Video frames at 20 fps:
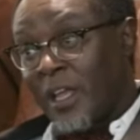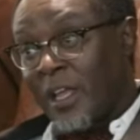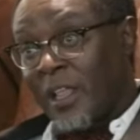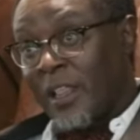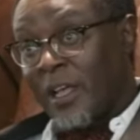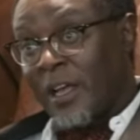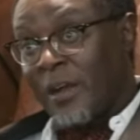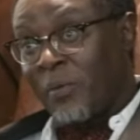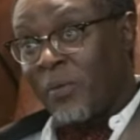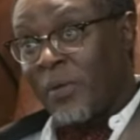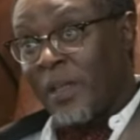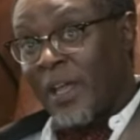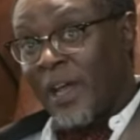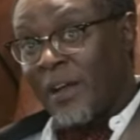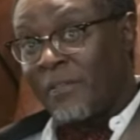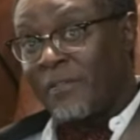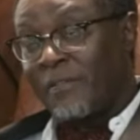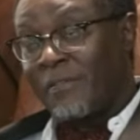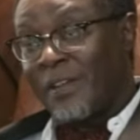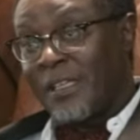that we
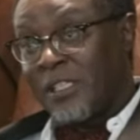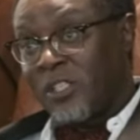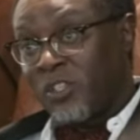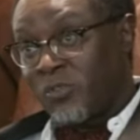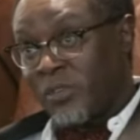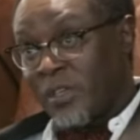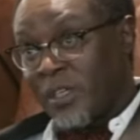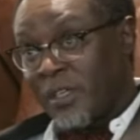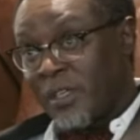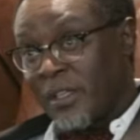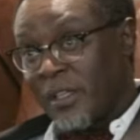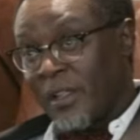have victory.